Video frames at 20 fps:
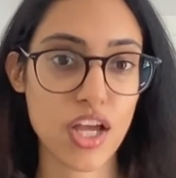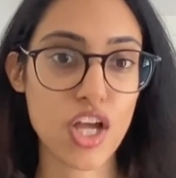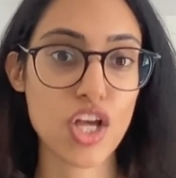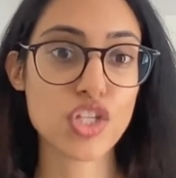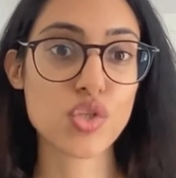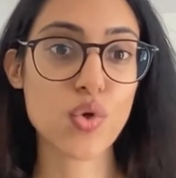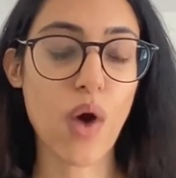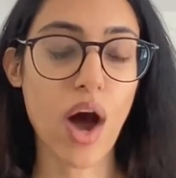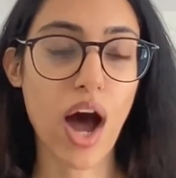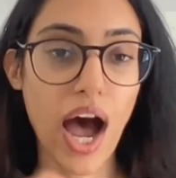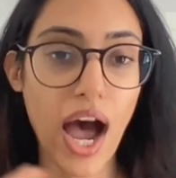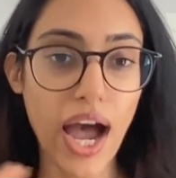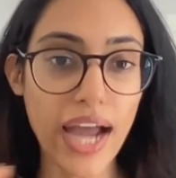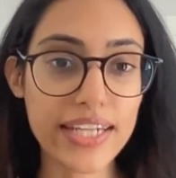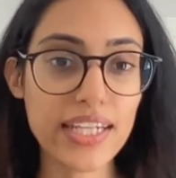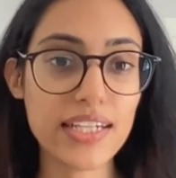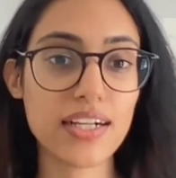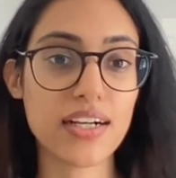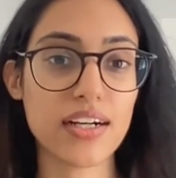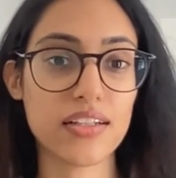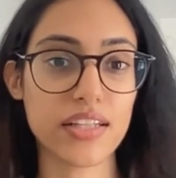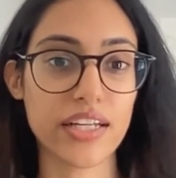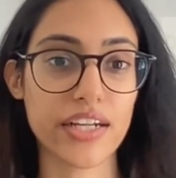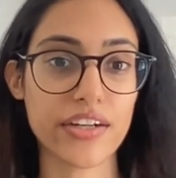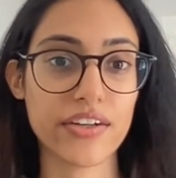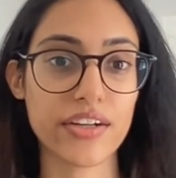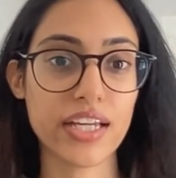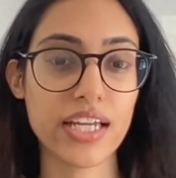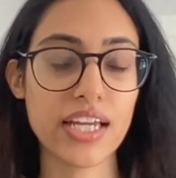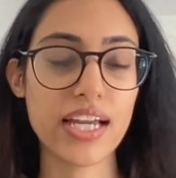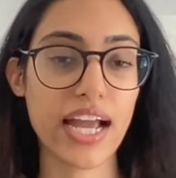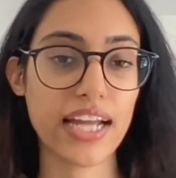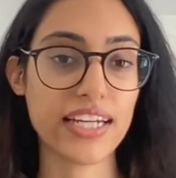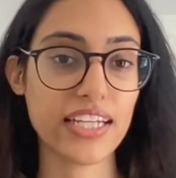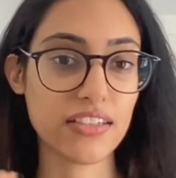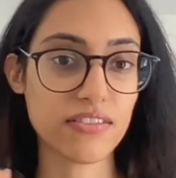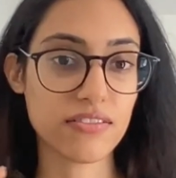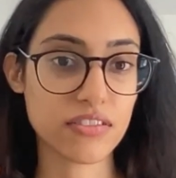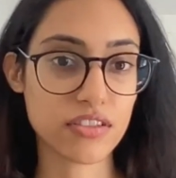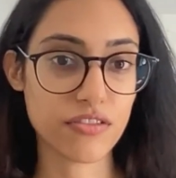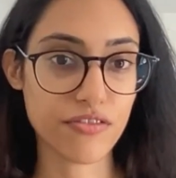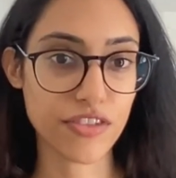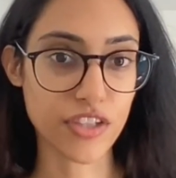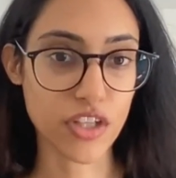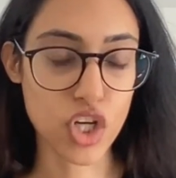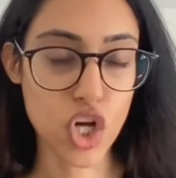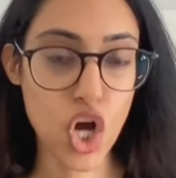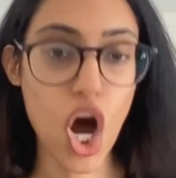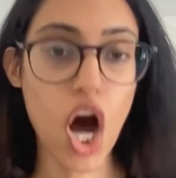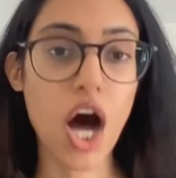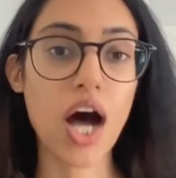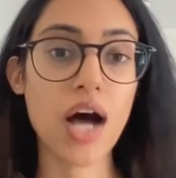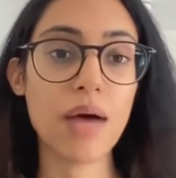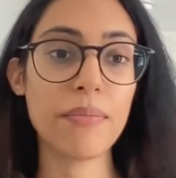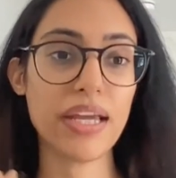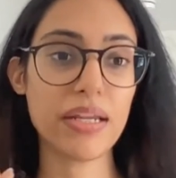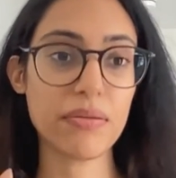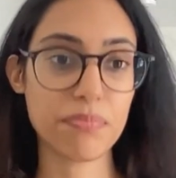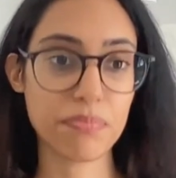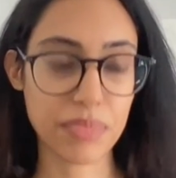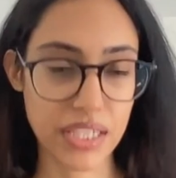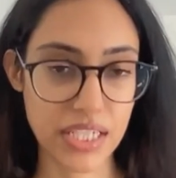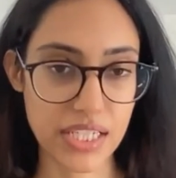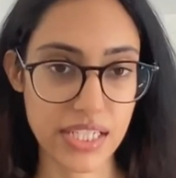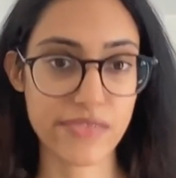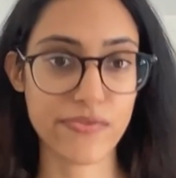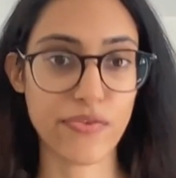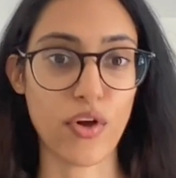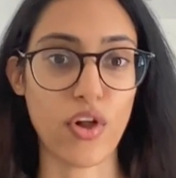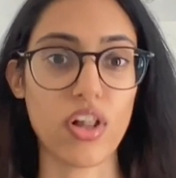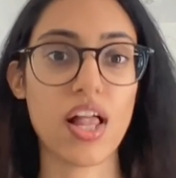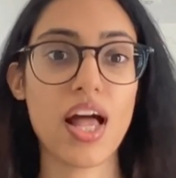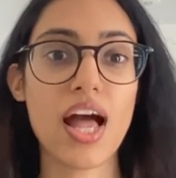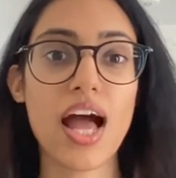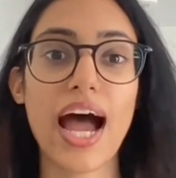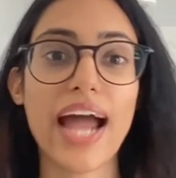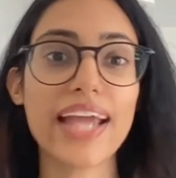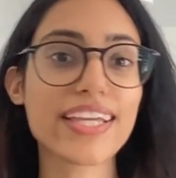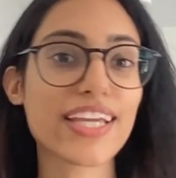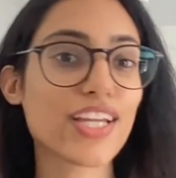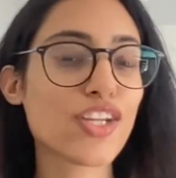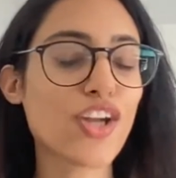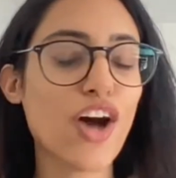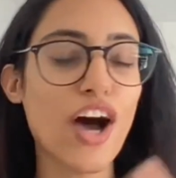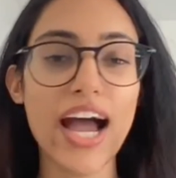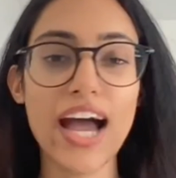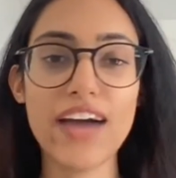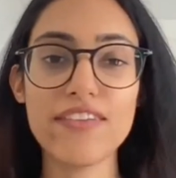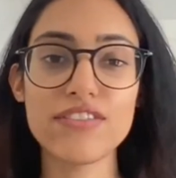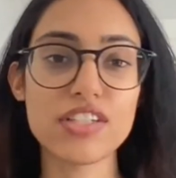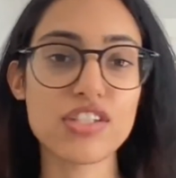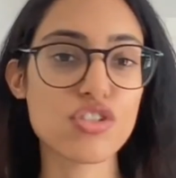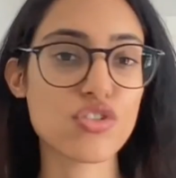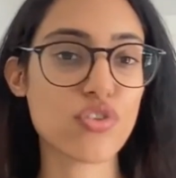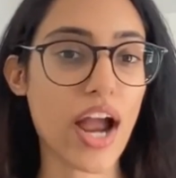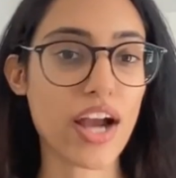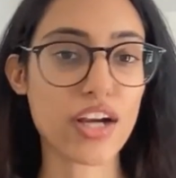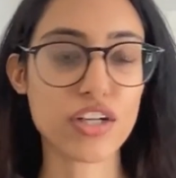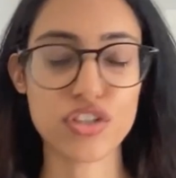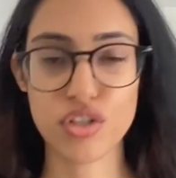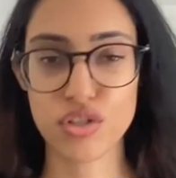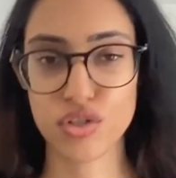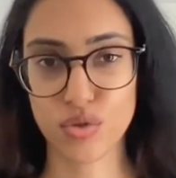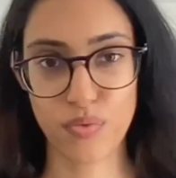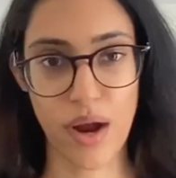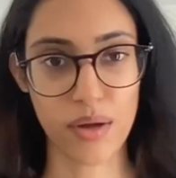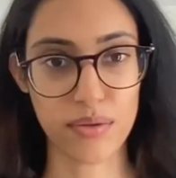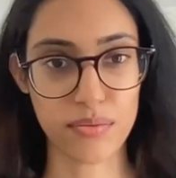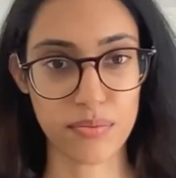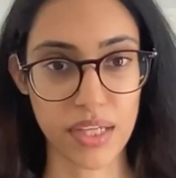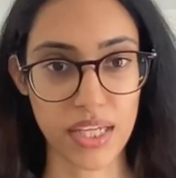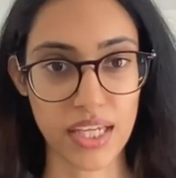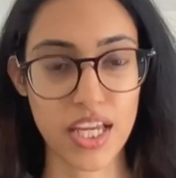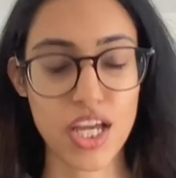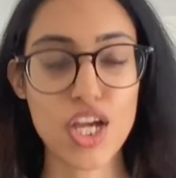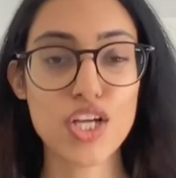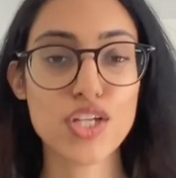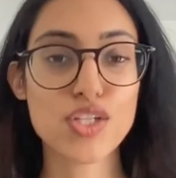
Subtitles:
So I need clarity. I need to feel calm and peaceful. I cannot have distractions around me.